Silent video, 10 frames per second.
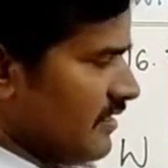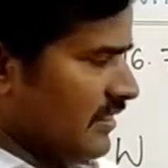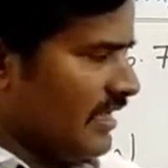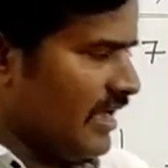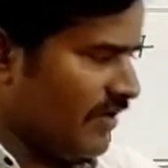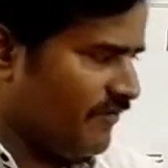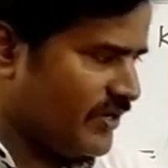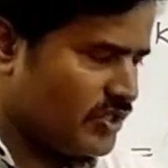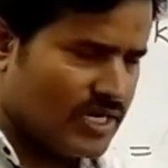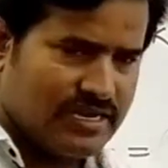the
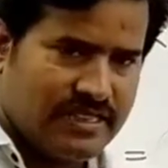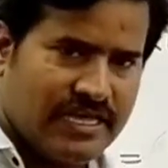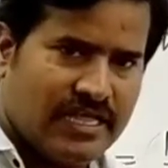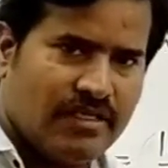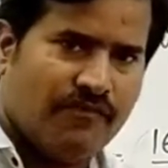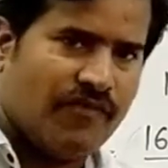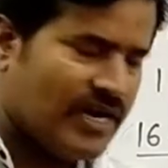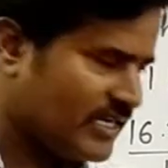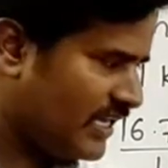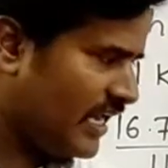efficiency is
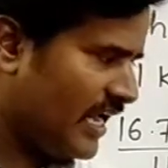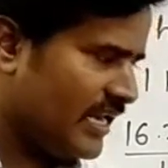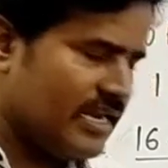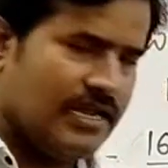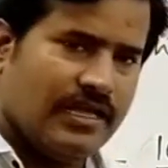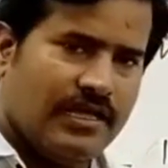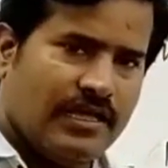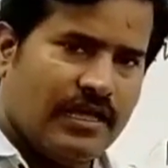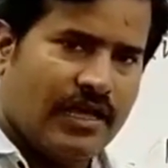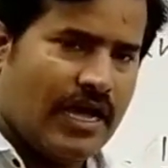49.
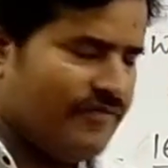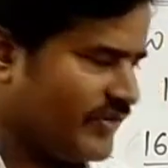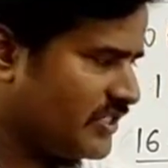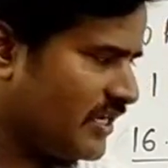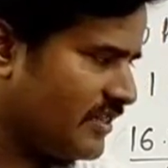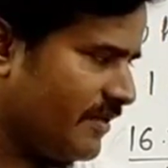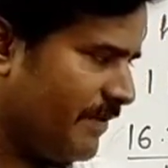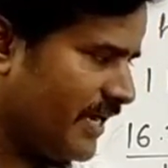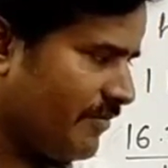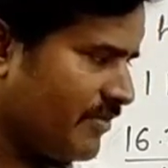
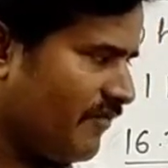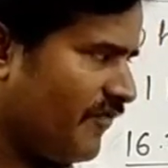Efficiency becomes